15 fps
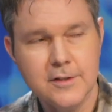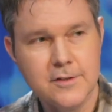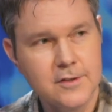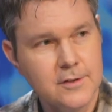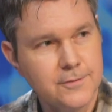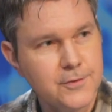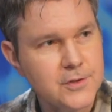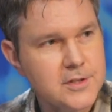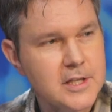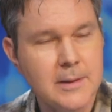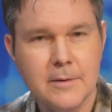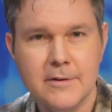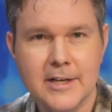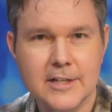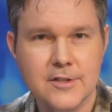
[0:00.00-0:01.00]
This is the first
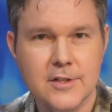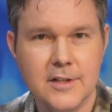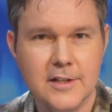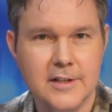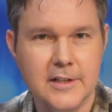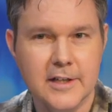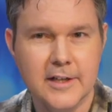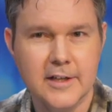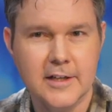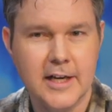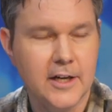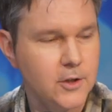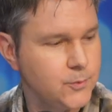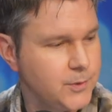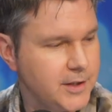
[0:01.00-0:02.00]
time I've actually
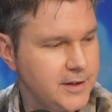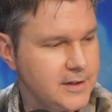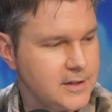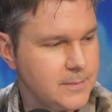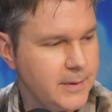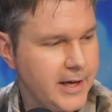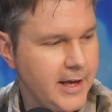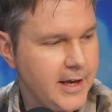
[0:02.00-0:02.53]
held one of these in my